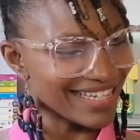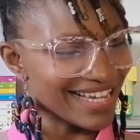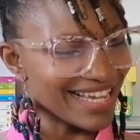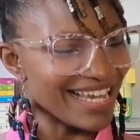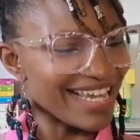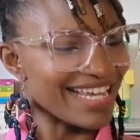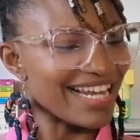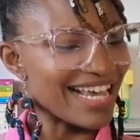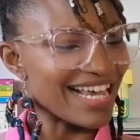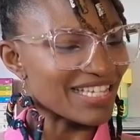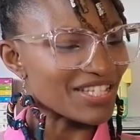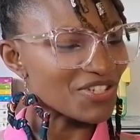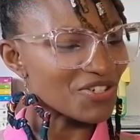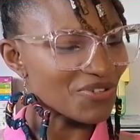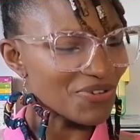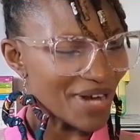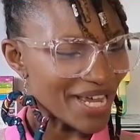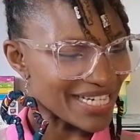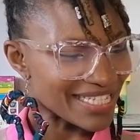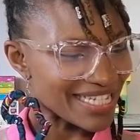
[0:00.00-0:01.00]

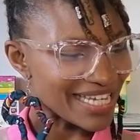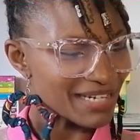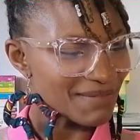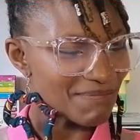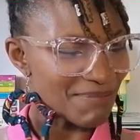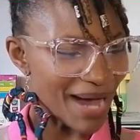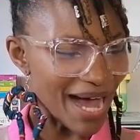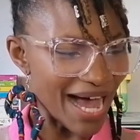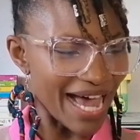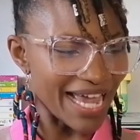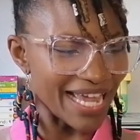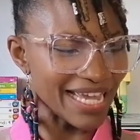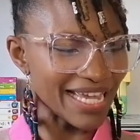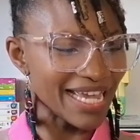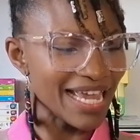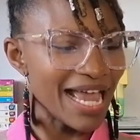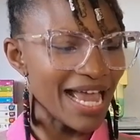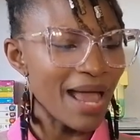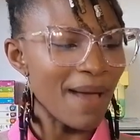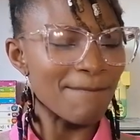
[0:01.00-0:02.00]
illustrated by
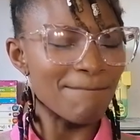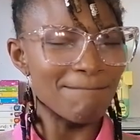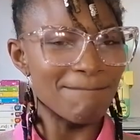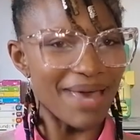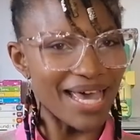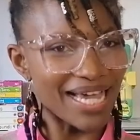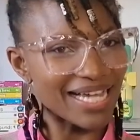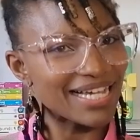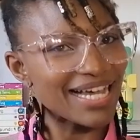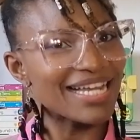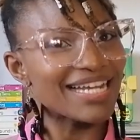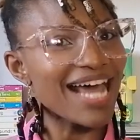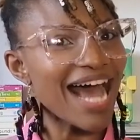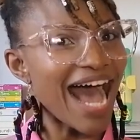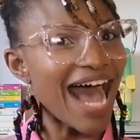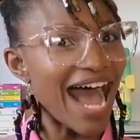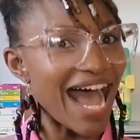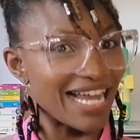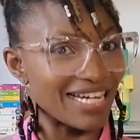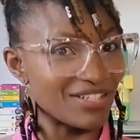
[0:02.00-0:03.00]
Megan
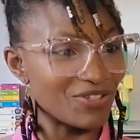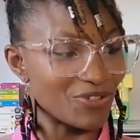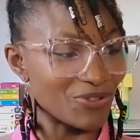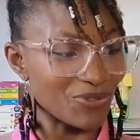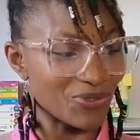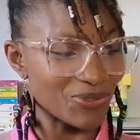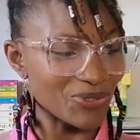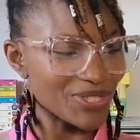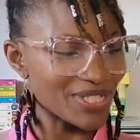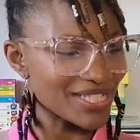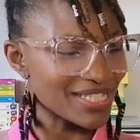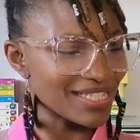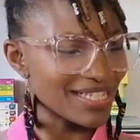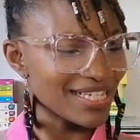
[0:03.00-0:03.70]
Andrews,